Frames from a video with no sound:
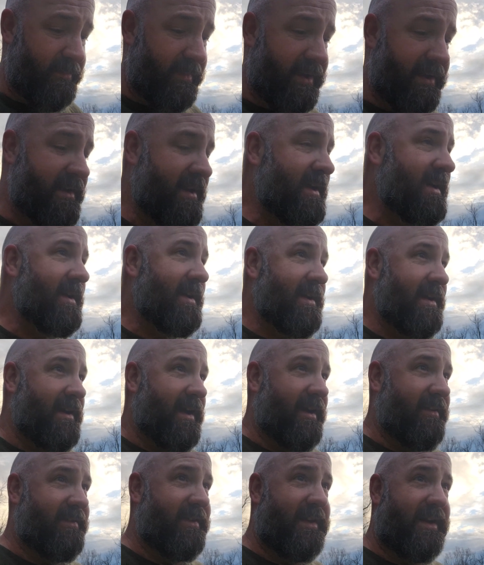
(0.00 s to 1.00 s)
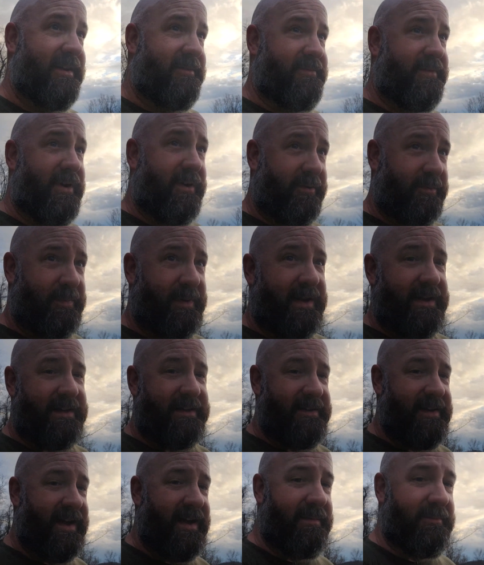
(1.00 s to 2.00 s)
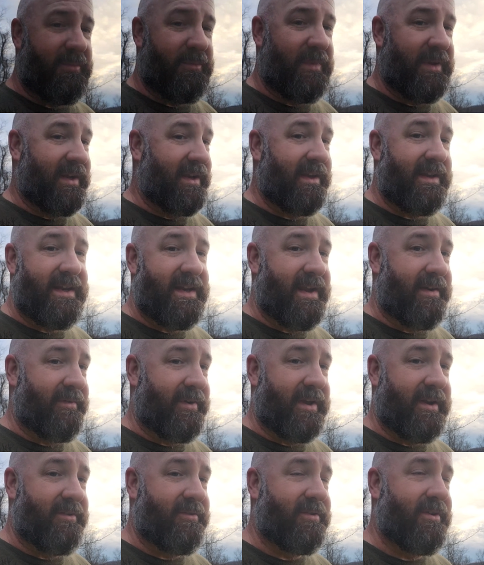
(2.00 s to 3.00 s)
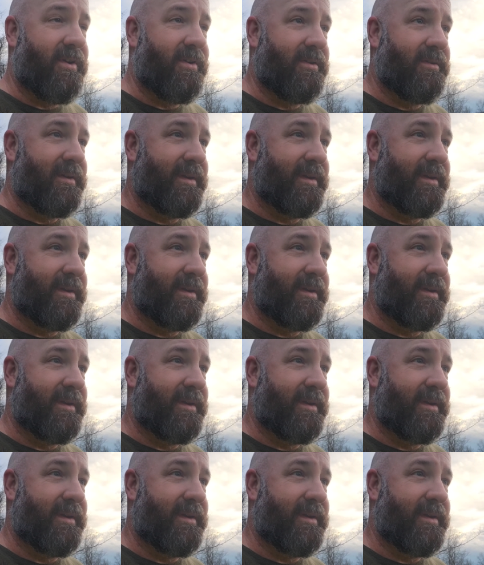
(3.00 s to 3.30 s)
But I seen that fox plenty of times, but can never get a shot